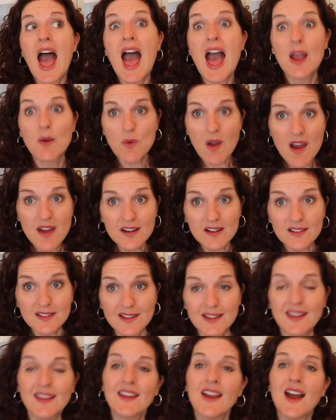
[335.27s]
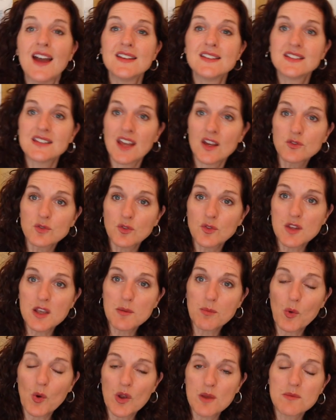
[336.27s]
Ironically, I scheduled the
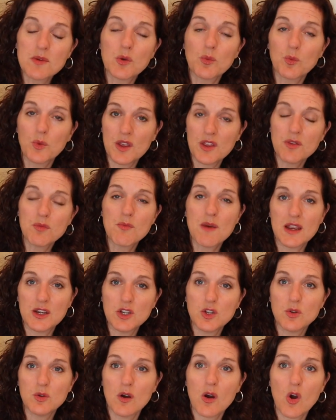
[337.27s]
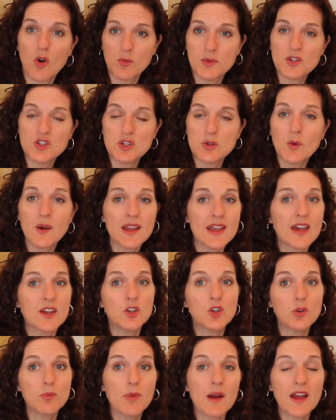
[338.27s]
appointment with my new OBGYN,
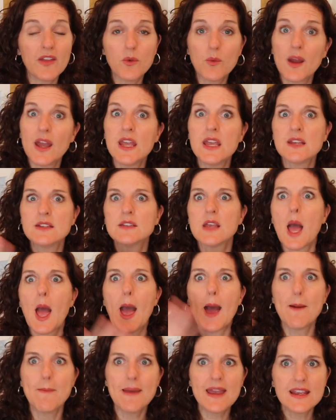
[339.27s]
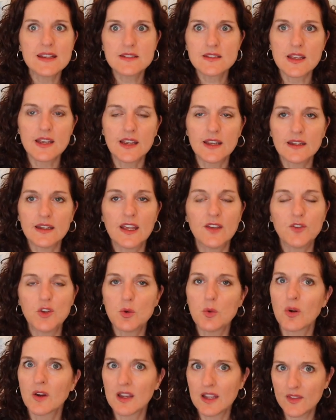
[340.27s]
who, by the way, is amazing. If
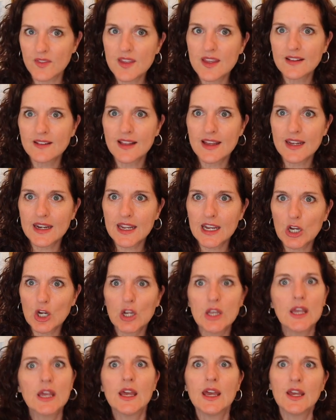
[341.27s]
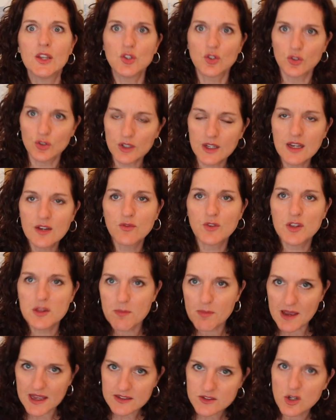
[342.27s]
you are in the Atlanta area and you're looking for the
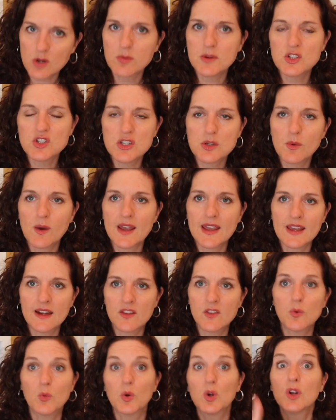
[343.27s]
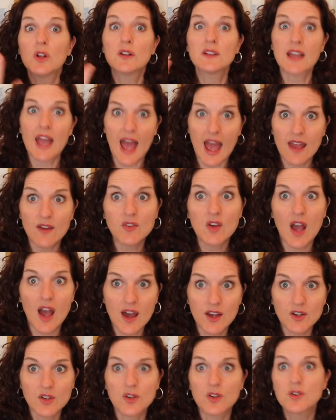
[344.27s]
best OBGYN in the world, I've
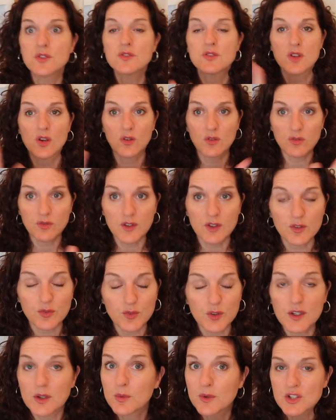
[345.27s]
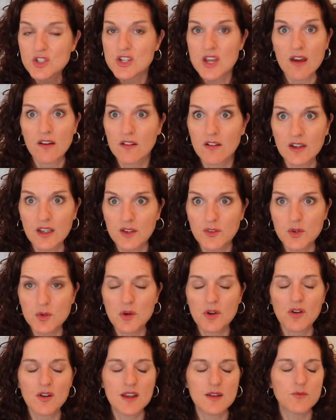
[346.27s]
got her, so feel free to reach out. I'll give you
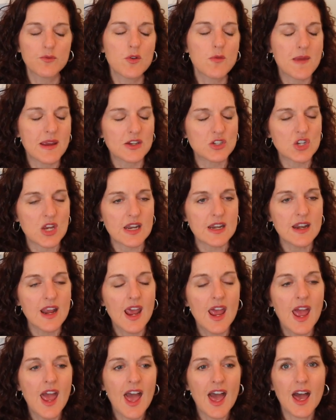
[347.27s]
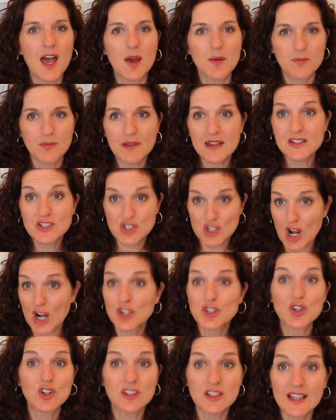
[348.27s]
her information. It's
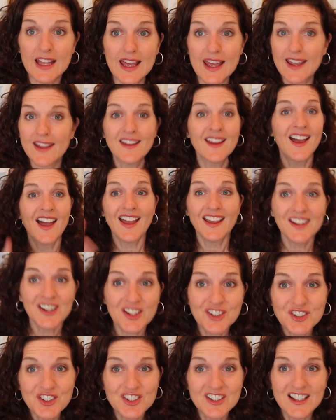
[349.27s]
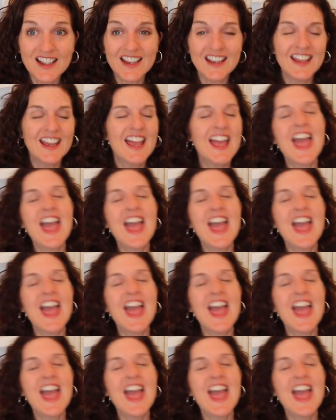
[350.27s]
Dr. Clay. Hi, Dr. Clay.